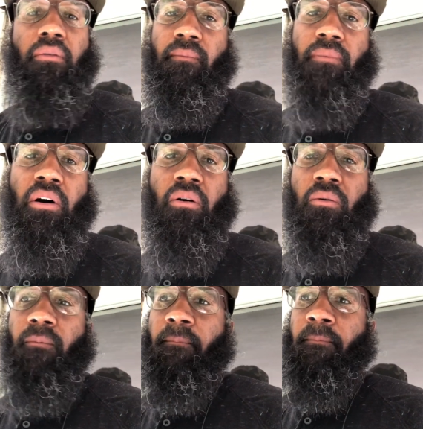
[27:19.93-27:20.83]

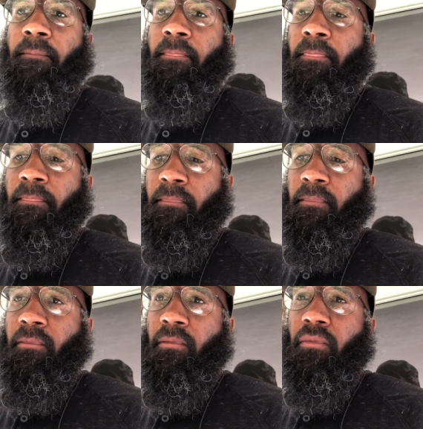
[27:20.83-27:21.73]
No,
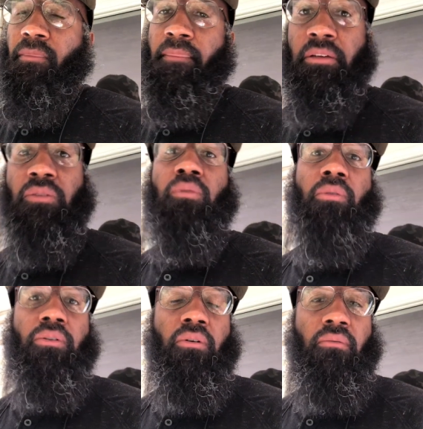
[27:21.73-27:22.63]
this is what
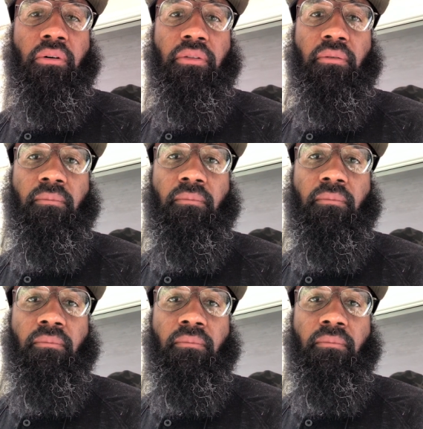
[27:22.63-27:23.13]
we're doing with it.